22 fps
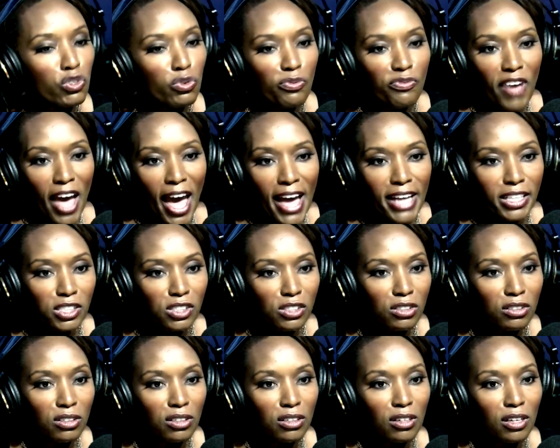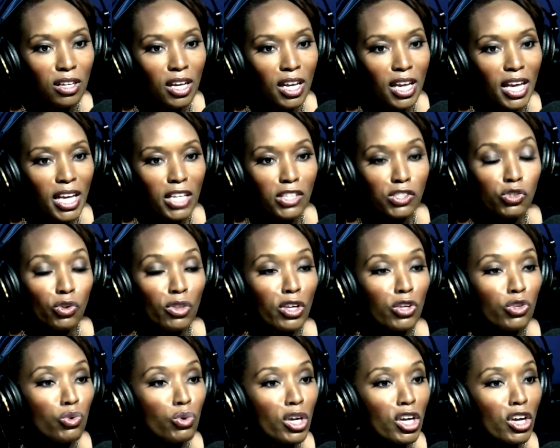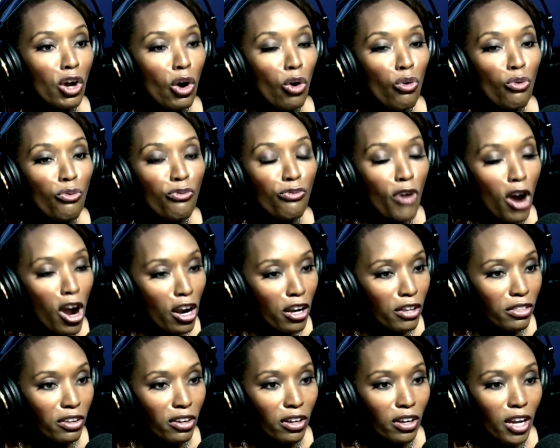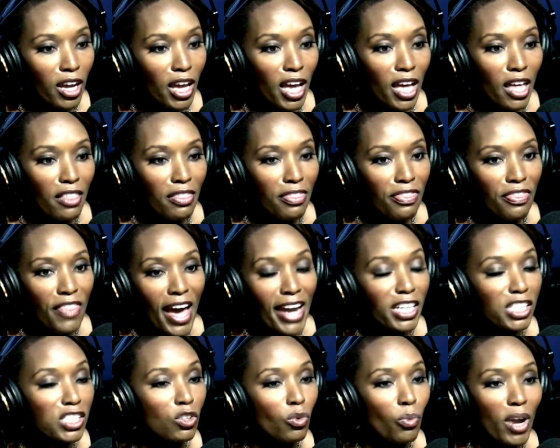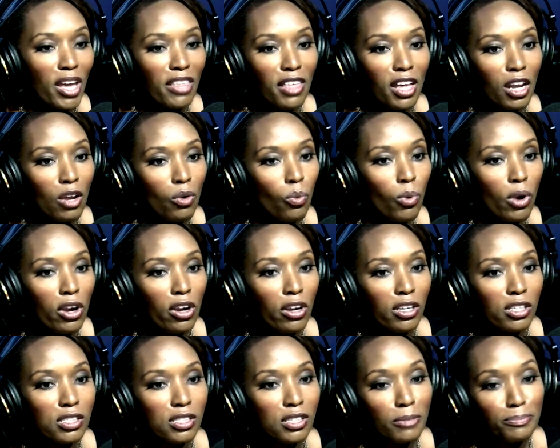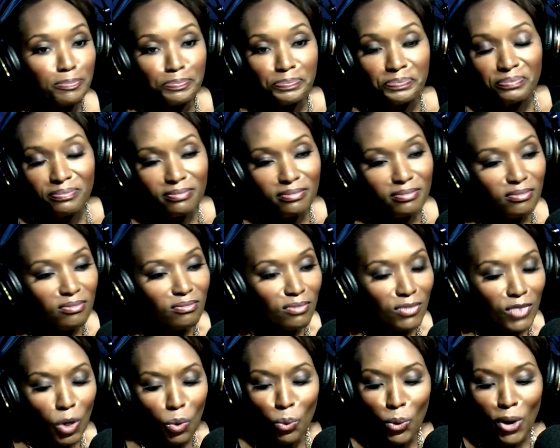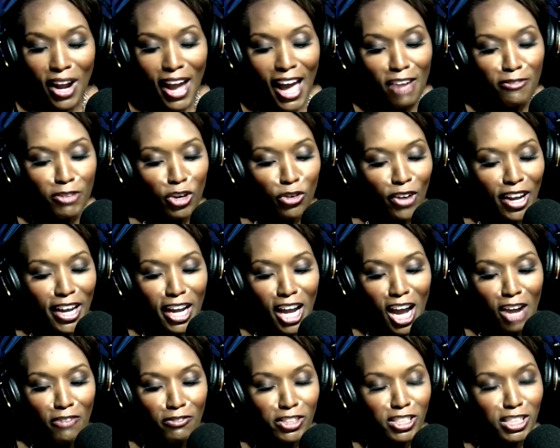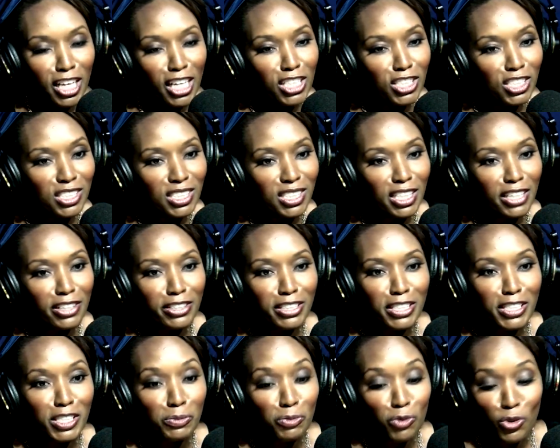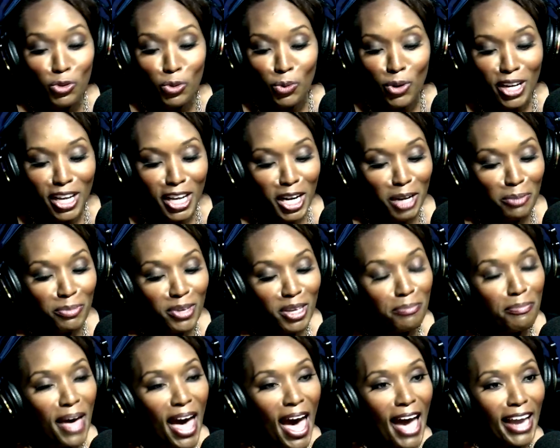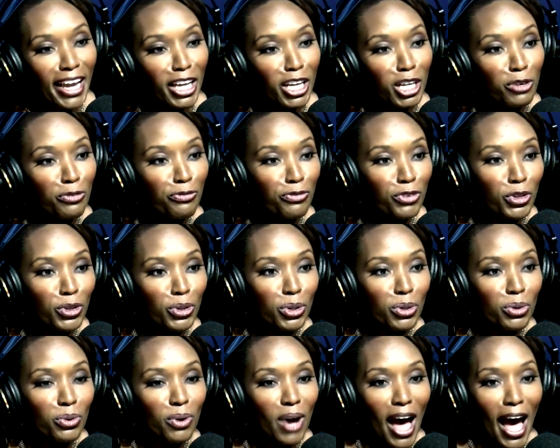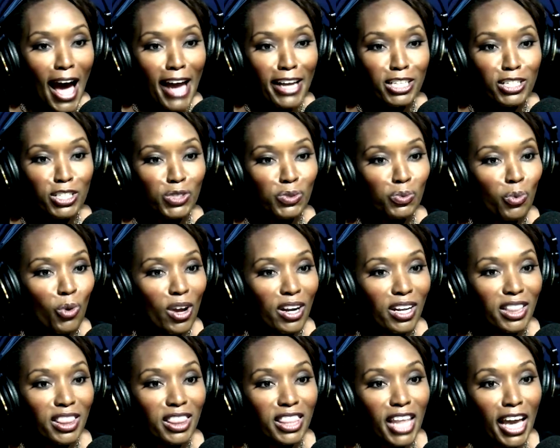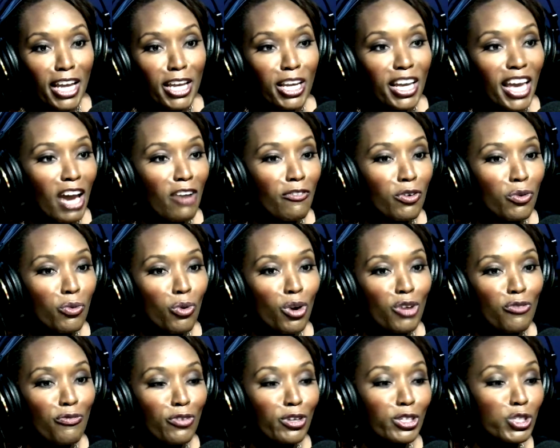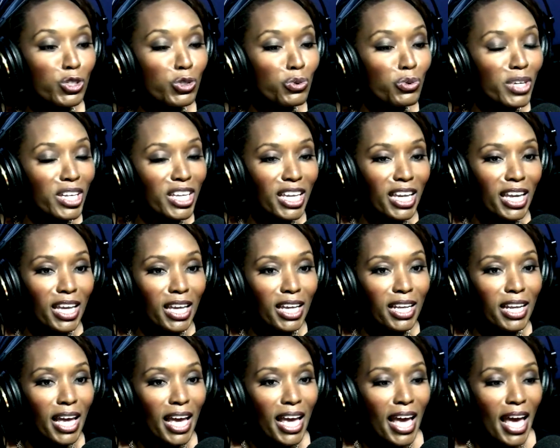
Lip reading: you faster so that you can go farther. That is the way that it works. We're having great conversations here, T Smooth. We're going to be back in a few. I just want to thank everyone for tuning in